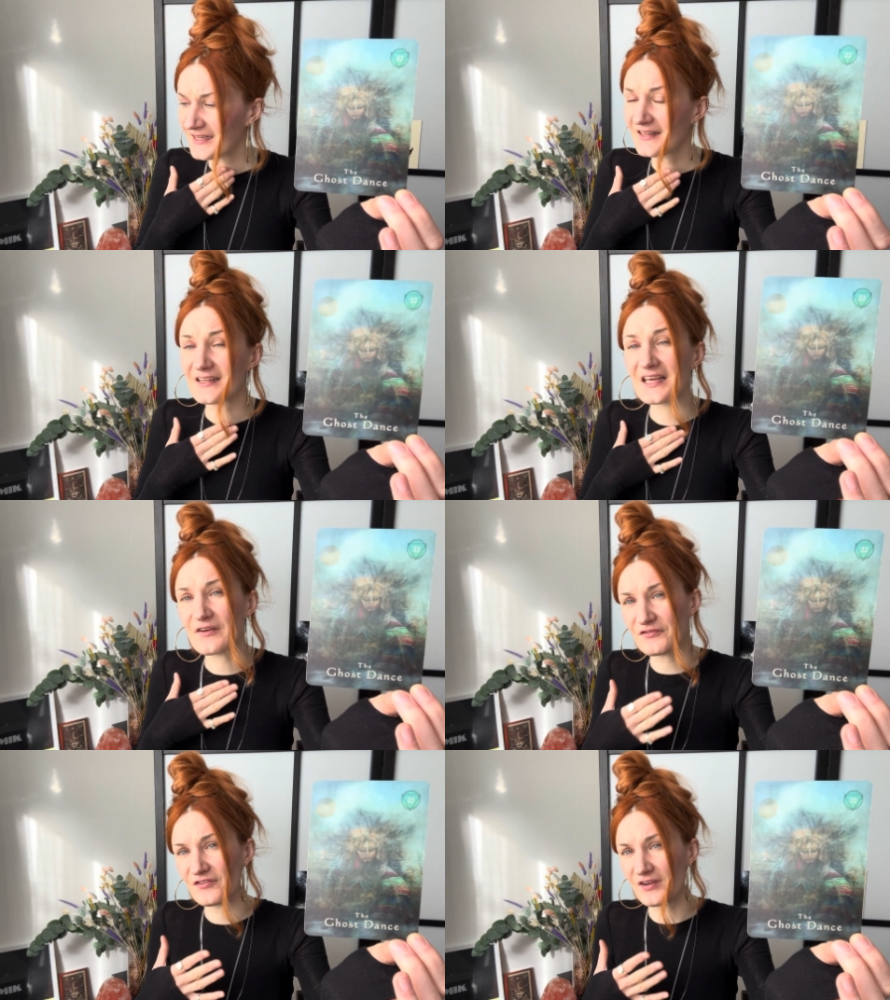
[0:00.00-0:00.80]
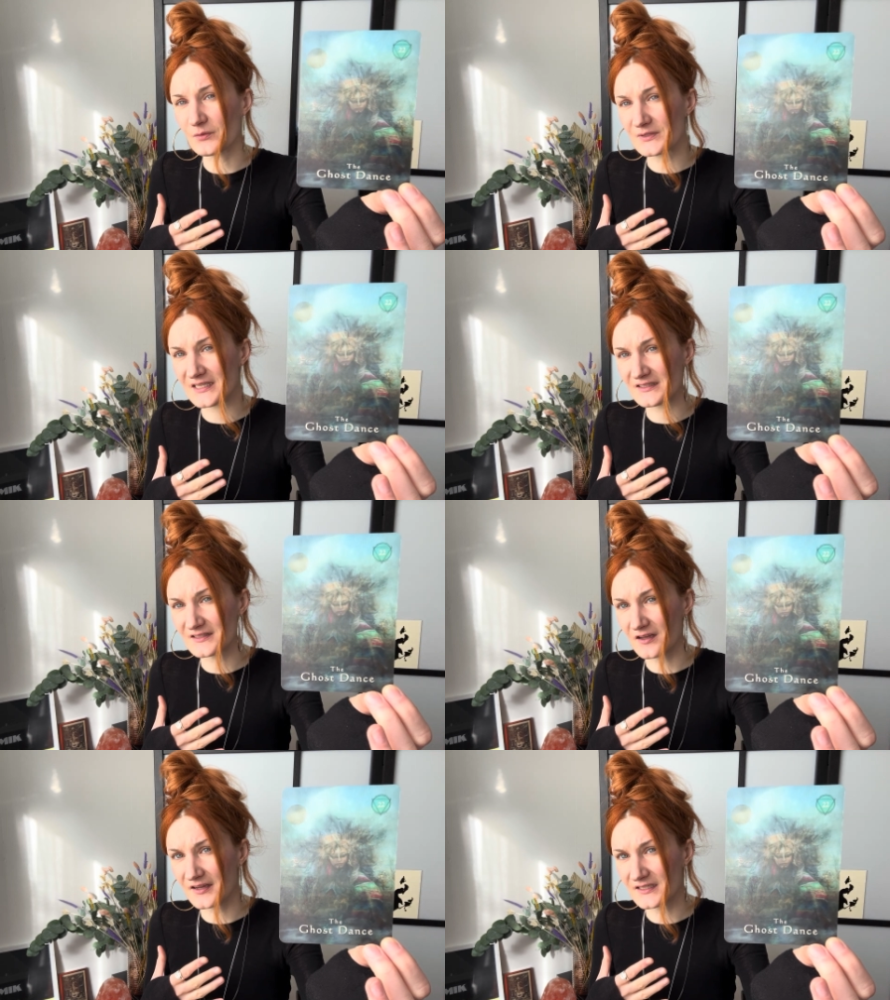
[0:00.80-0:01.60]
the gift of it was
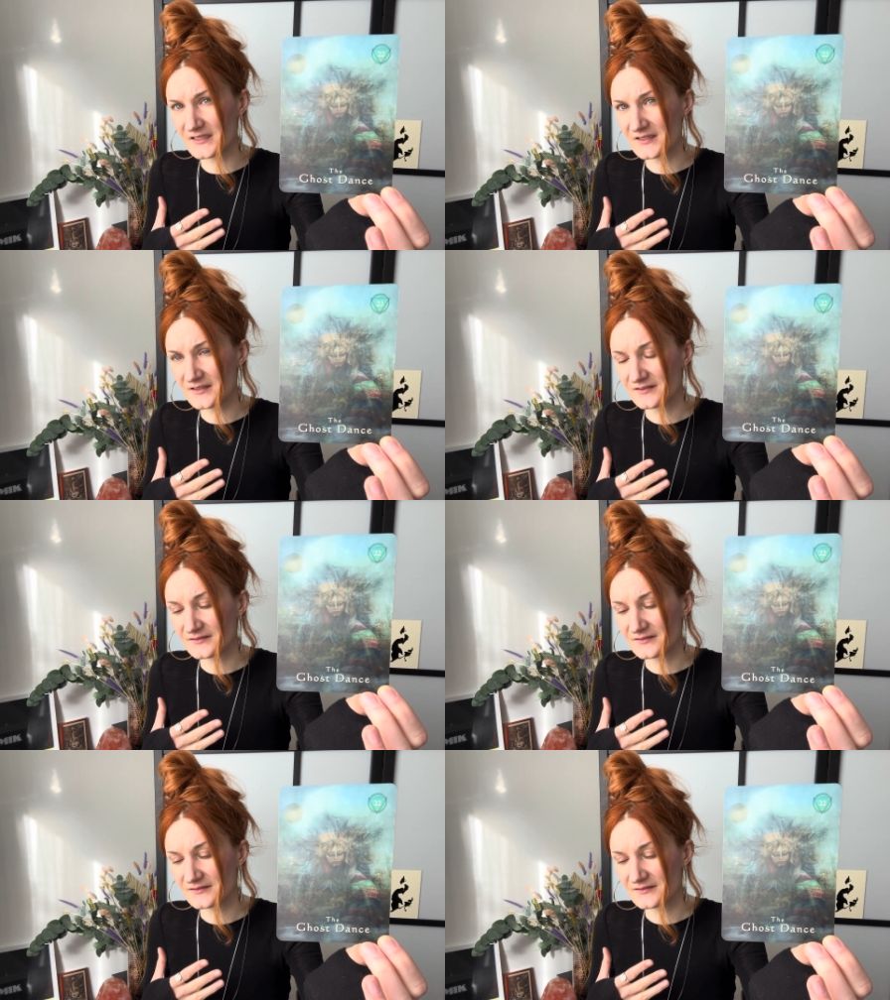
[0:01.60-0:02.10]
insight.